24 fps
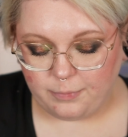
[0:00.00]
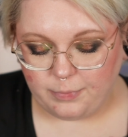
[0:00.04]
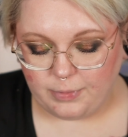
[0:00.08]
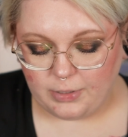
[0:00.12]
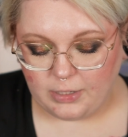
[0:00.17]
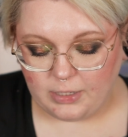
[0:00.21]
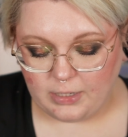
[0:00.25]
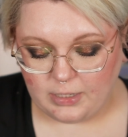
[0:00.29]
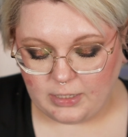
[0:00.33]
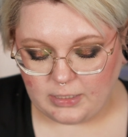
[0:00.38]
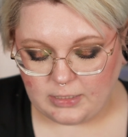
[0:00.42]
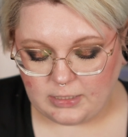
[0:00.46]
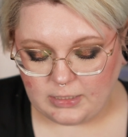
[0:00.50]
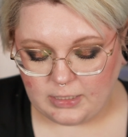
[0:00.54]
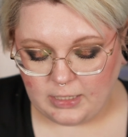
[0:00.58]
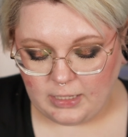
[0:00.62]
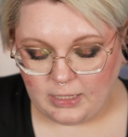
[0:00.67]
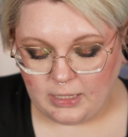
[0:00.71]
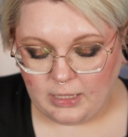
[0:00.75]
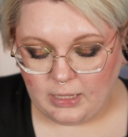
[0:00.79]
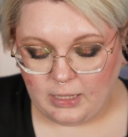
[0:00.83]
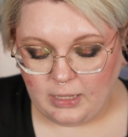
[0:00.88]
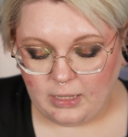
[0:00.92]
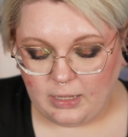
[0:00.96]
but
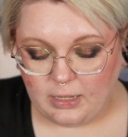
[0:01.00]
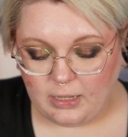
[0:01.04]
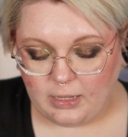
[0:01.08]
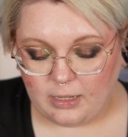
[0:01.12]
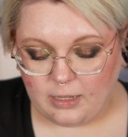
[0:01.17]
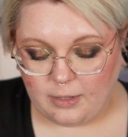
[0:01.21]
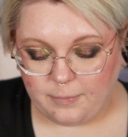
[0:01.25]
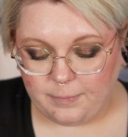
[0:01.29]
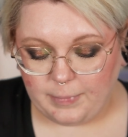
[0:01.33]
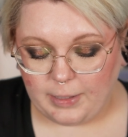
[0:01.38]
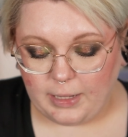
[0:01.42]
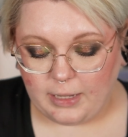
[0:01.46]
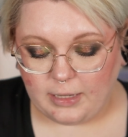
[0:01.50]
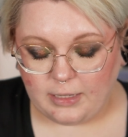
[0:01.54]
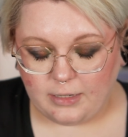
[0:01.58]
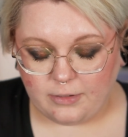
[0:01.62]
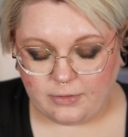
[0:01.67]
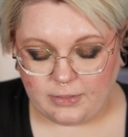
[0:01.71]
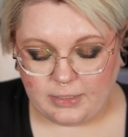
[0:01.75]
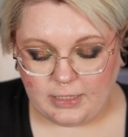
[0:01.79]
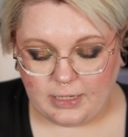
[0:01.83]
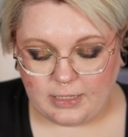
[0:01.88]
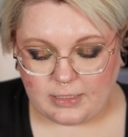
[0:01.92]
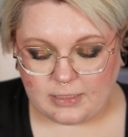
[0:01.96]

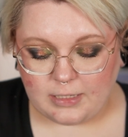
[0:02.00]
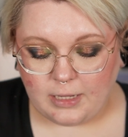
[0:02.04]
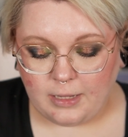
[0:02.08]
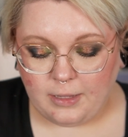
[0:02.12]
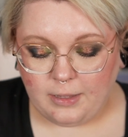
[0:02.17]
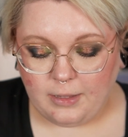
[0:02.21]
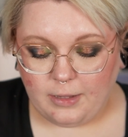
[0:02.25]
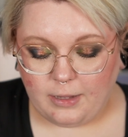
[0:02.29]
here it is.